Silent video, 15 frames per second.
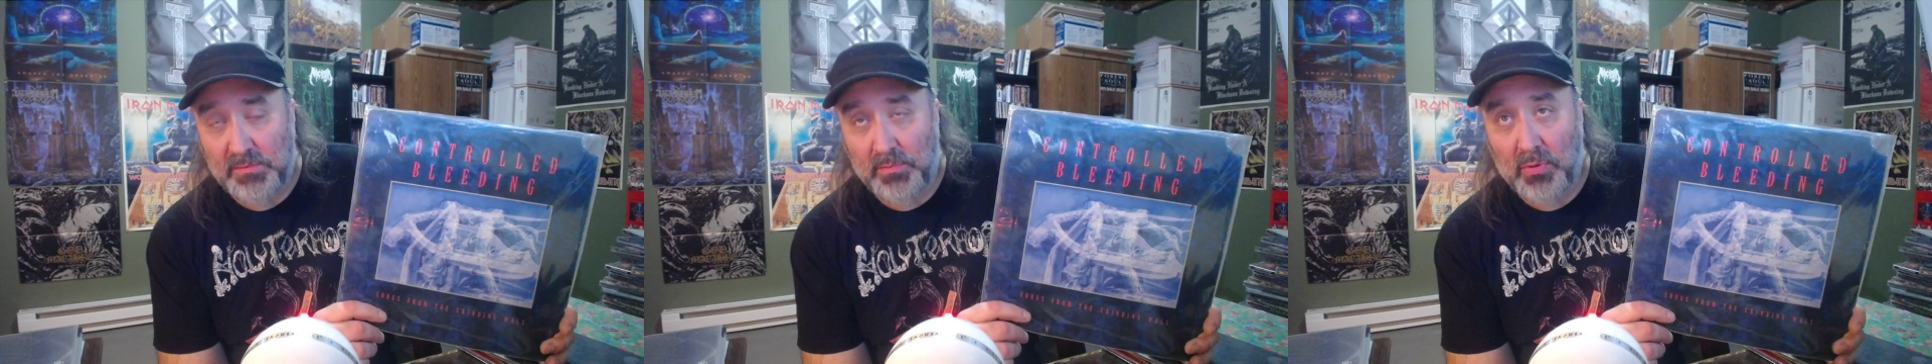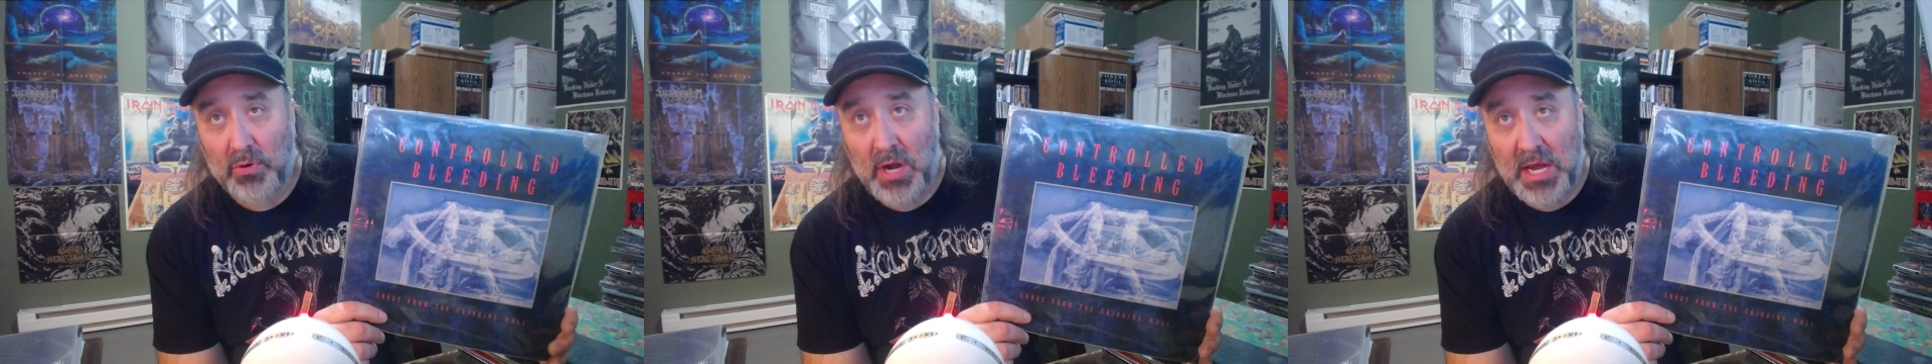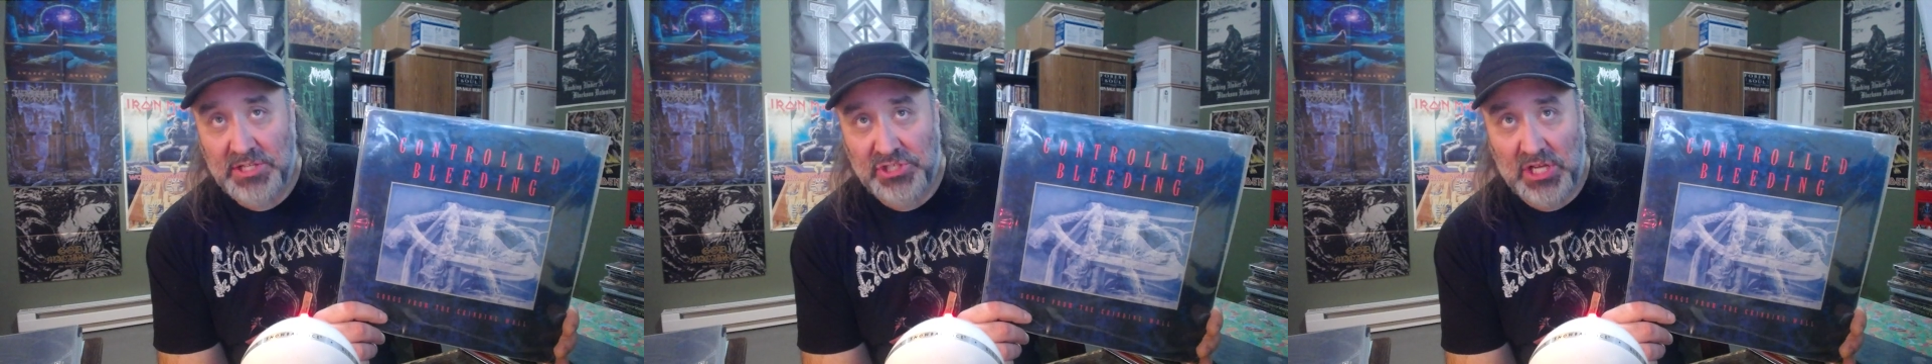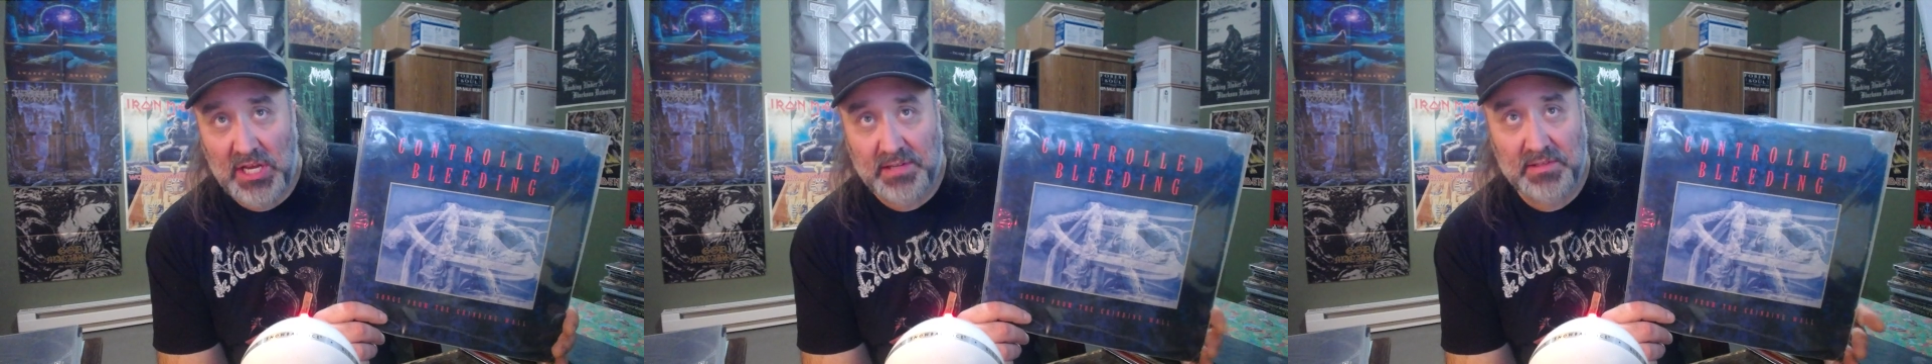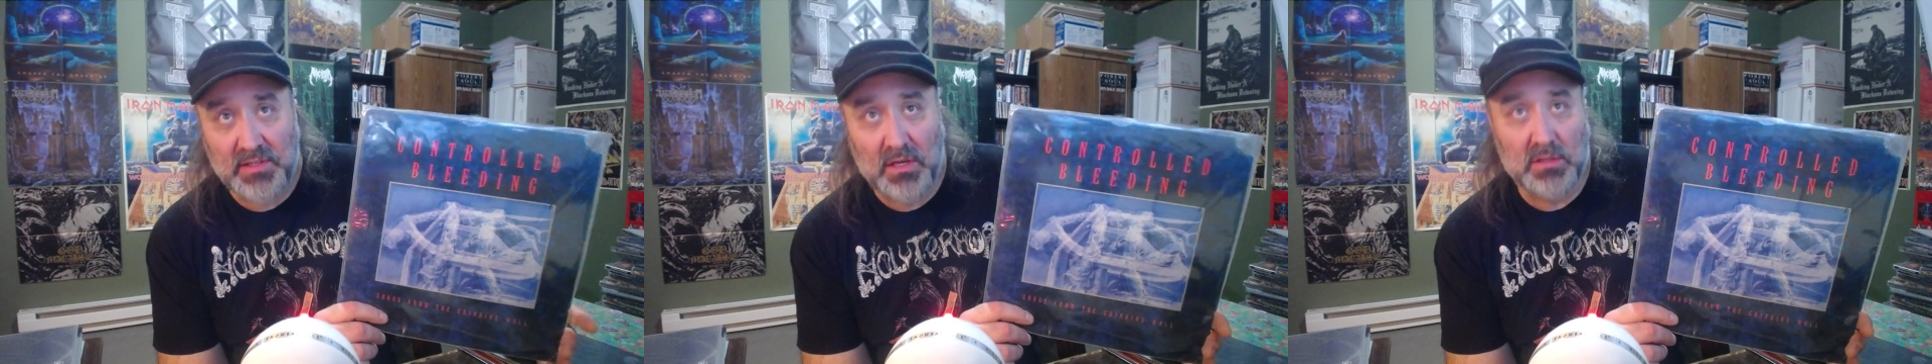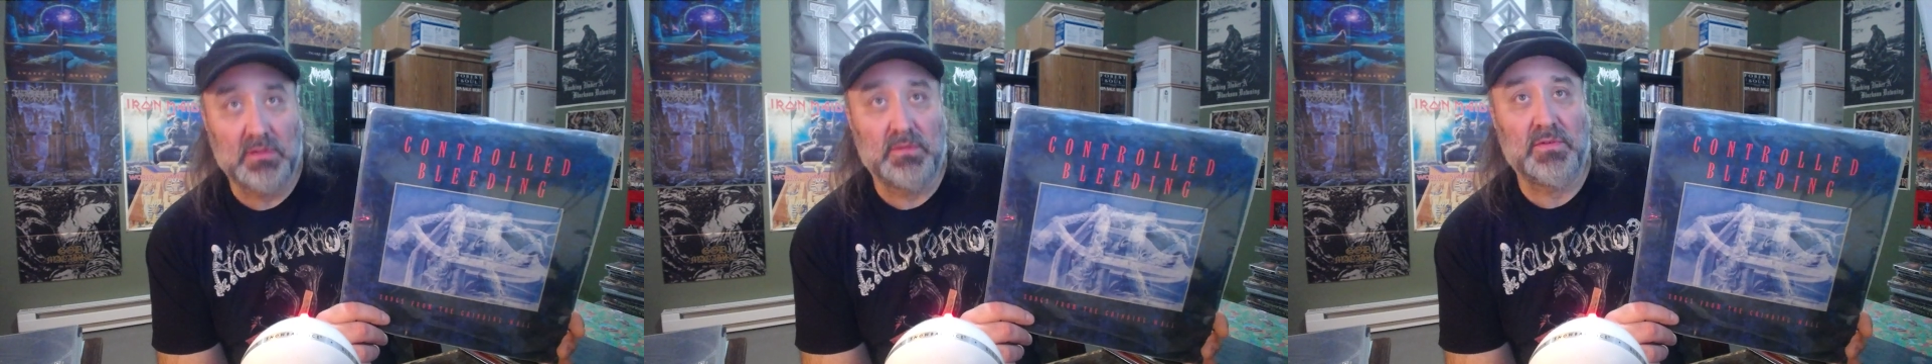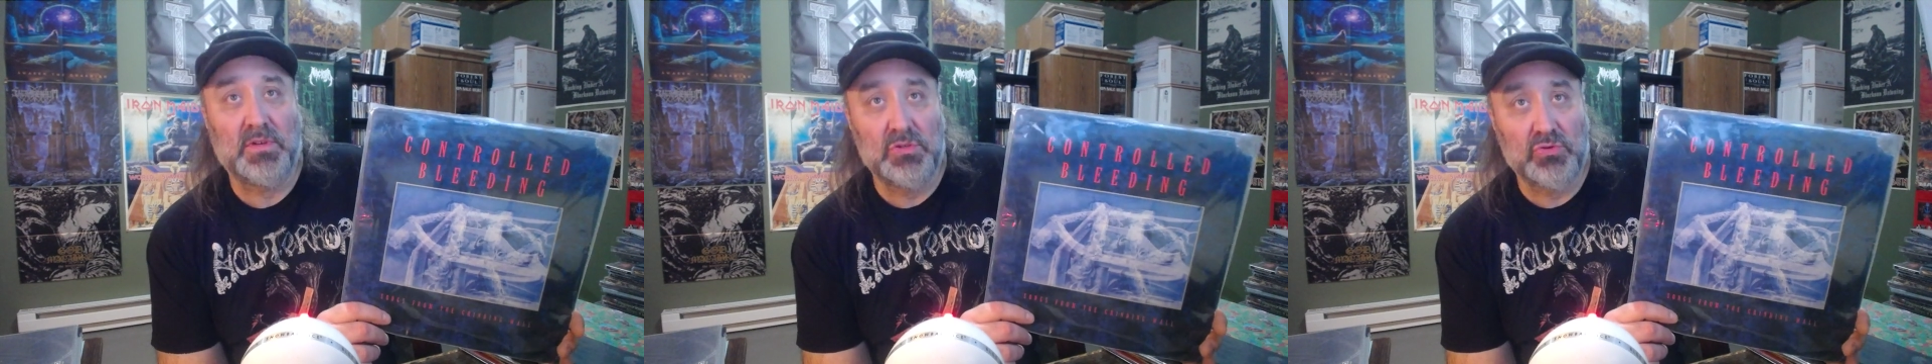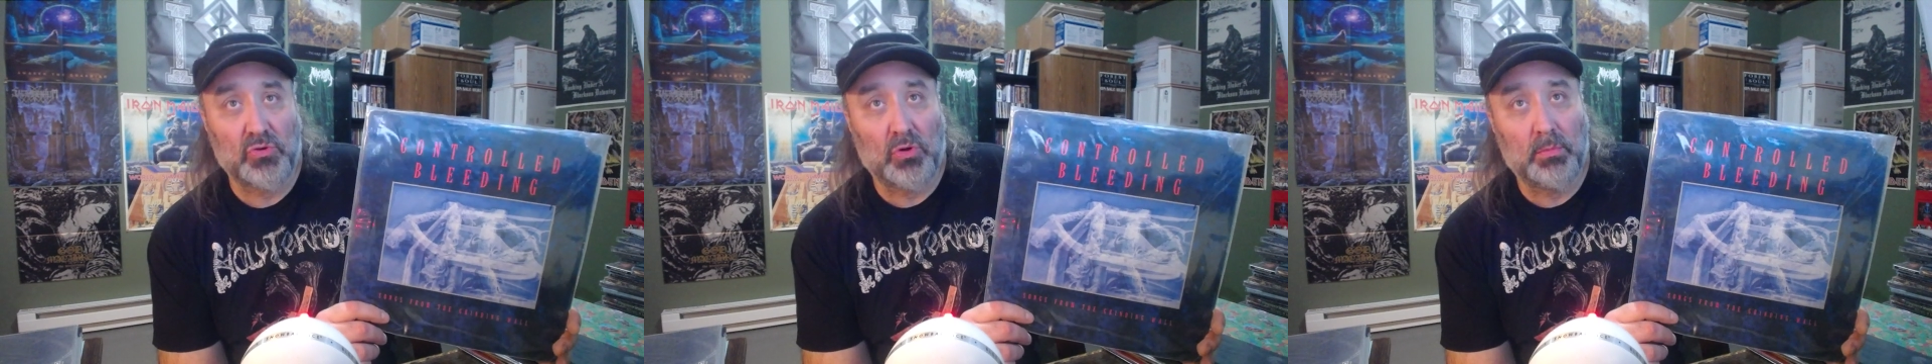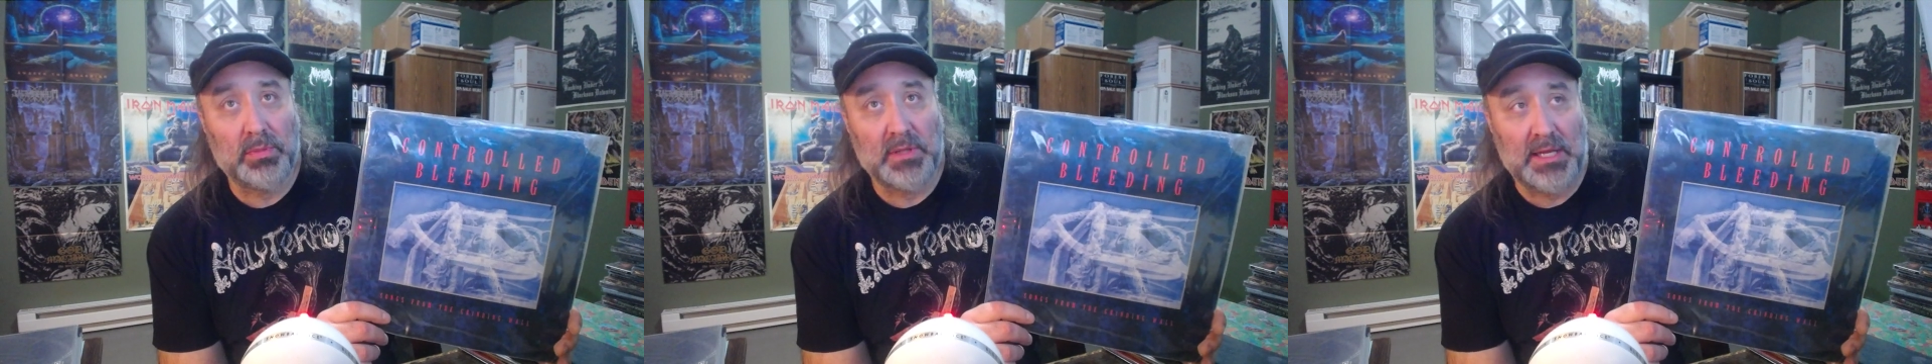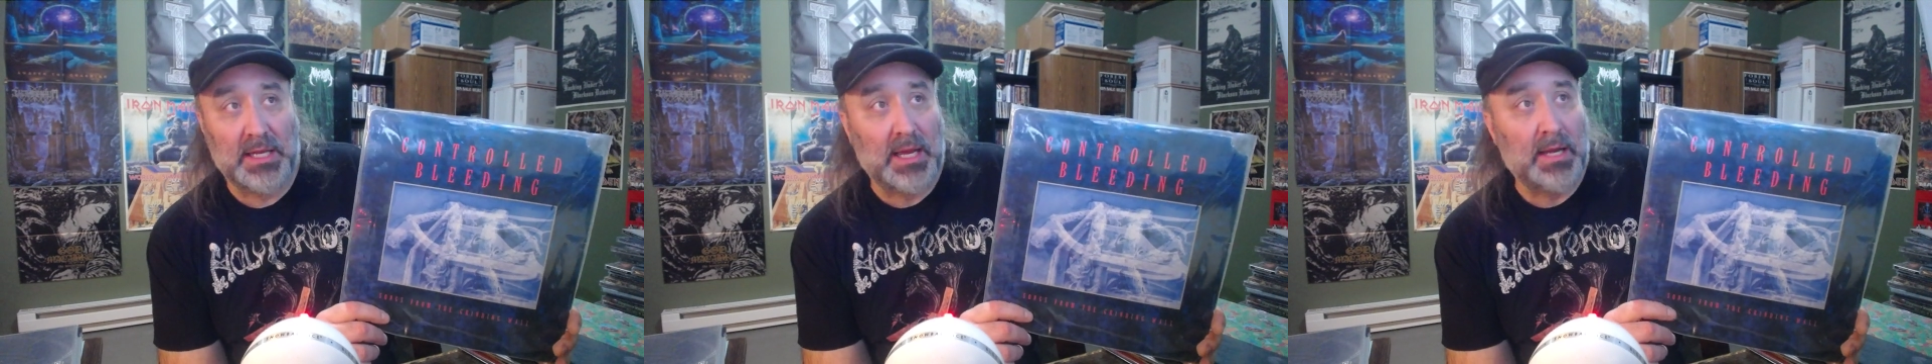project of Controlled
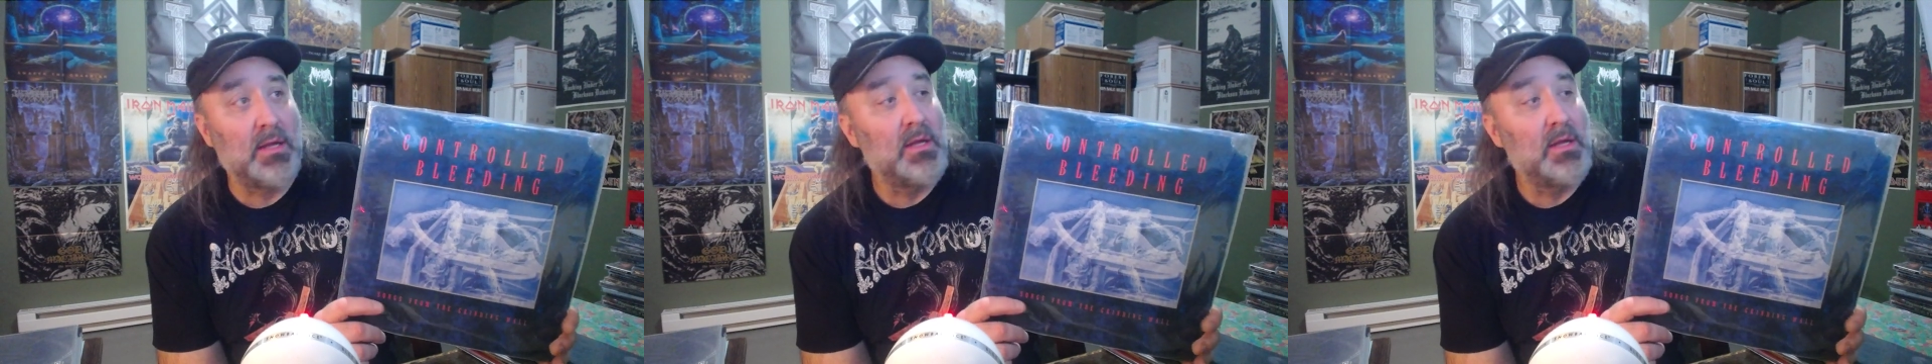Bleeding.